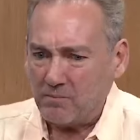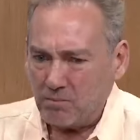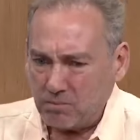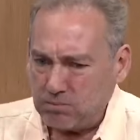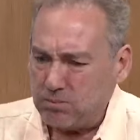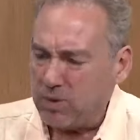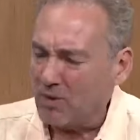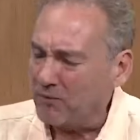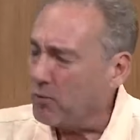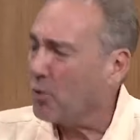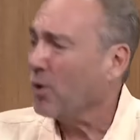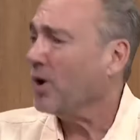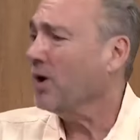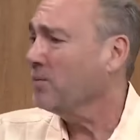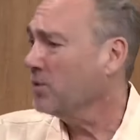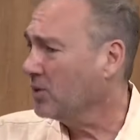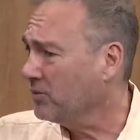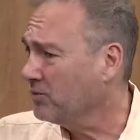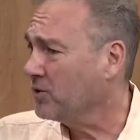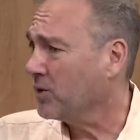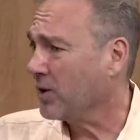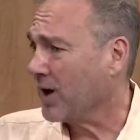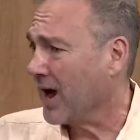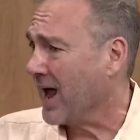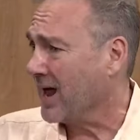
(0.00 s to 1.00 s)
before I
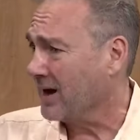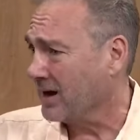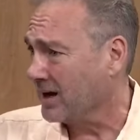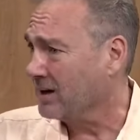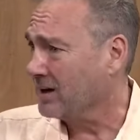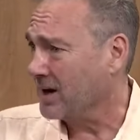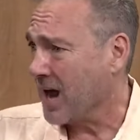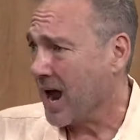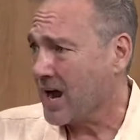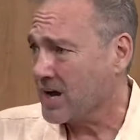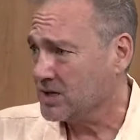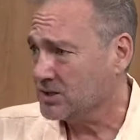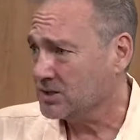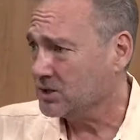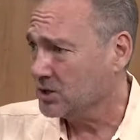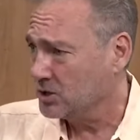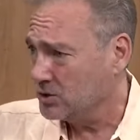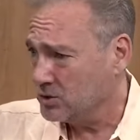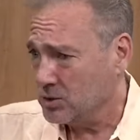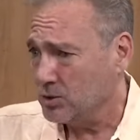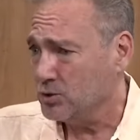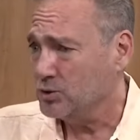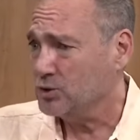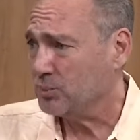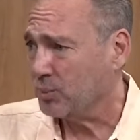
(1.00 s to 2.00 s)
moved here, I had a nice,
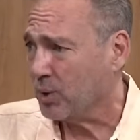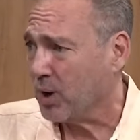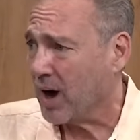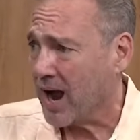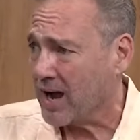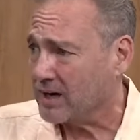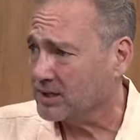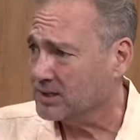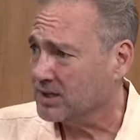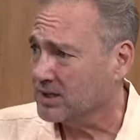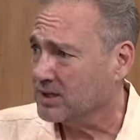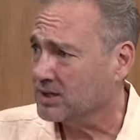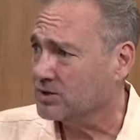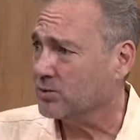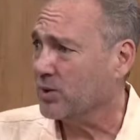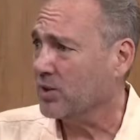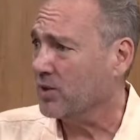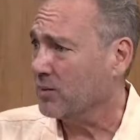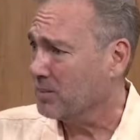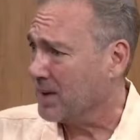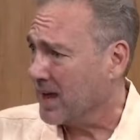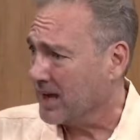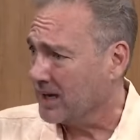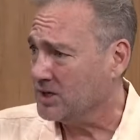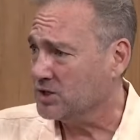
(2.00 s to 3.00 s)
huge practice with
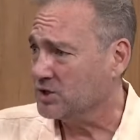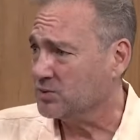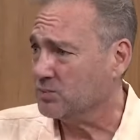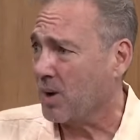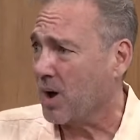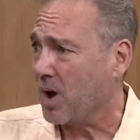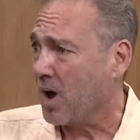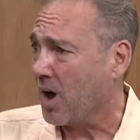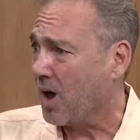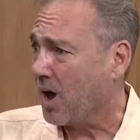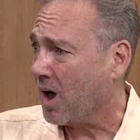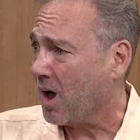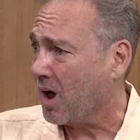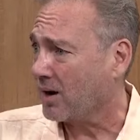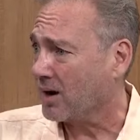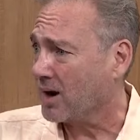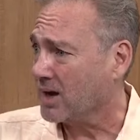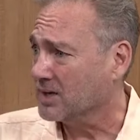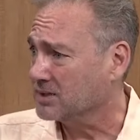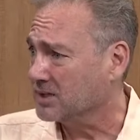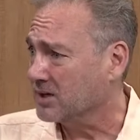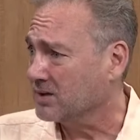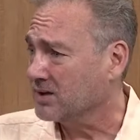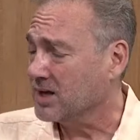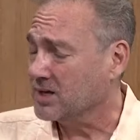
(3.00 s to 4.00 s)
a Medi-Spa, all
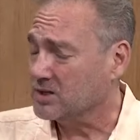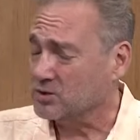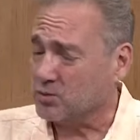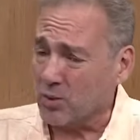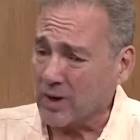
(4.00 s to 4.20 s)
kinds of things.